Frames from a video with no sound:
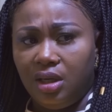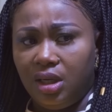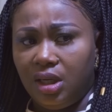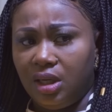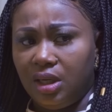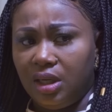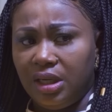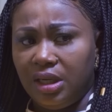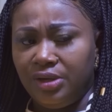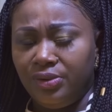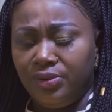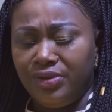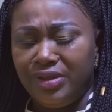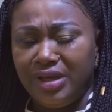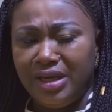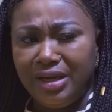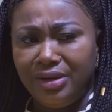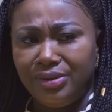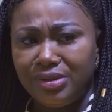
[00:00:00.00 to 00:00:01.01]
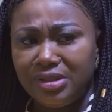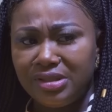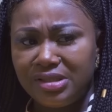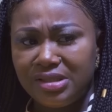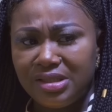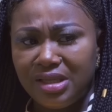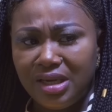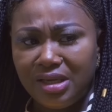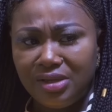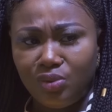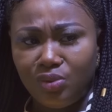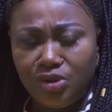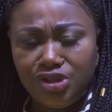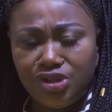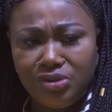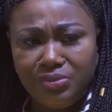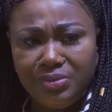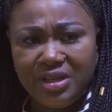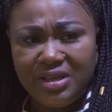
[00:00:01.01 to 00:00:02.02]
I don't think I understand
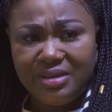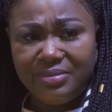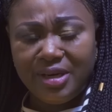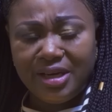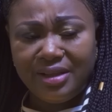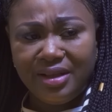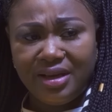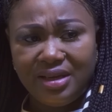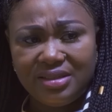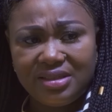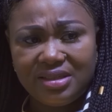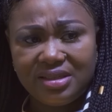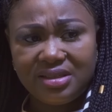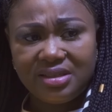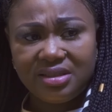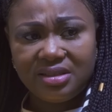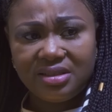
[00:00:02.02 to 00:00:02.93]
what you mean by that.